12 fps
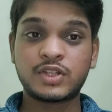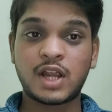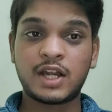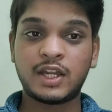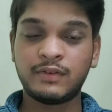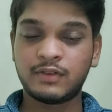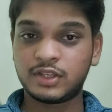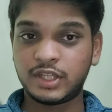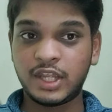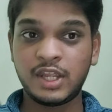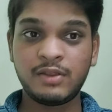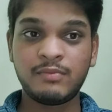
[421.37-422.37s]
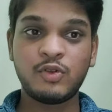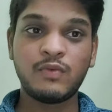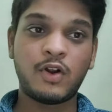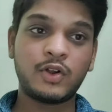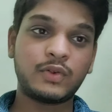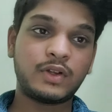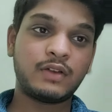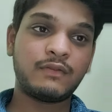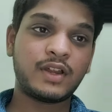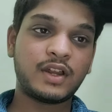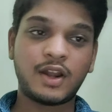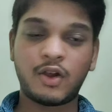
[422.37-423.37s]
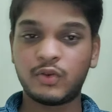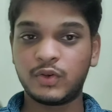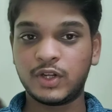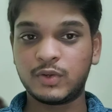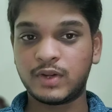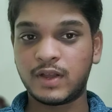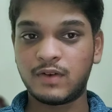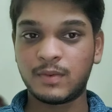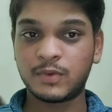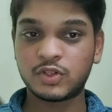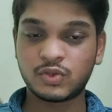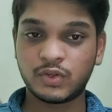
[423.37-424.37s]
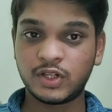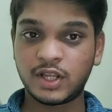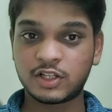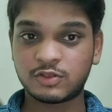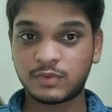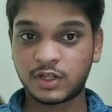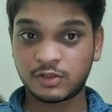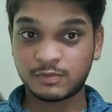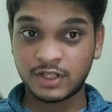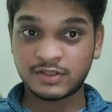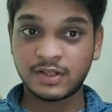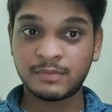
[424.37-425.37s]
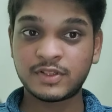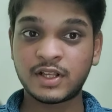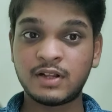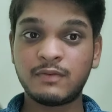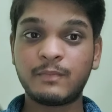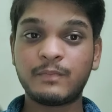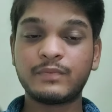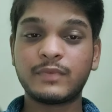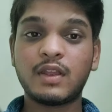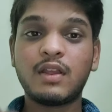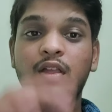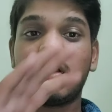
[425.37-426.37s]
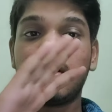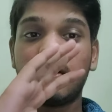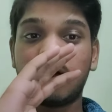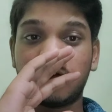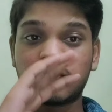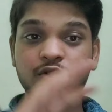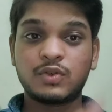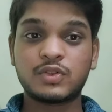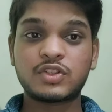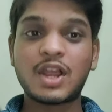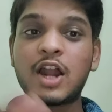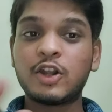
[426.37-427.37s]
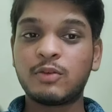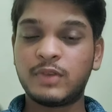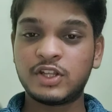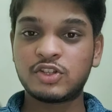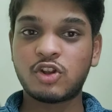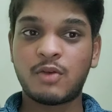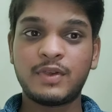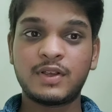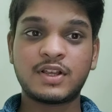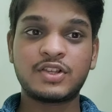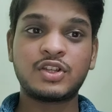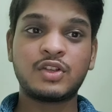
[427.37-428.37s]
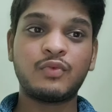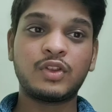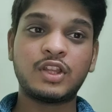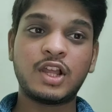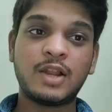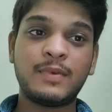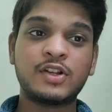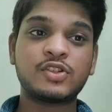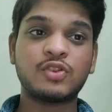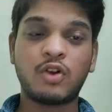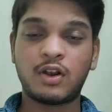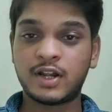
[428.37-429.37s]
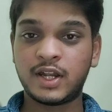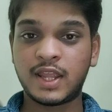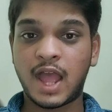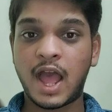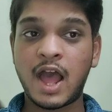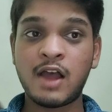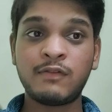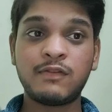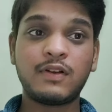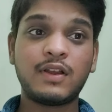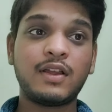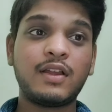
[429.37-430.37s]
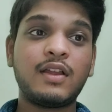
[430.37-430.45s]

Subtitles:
you starting a theme you want to convey and now you need to develop a story express themselves? So, start your brainstorming session with the elements you already have.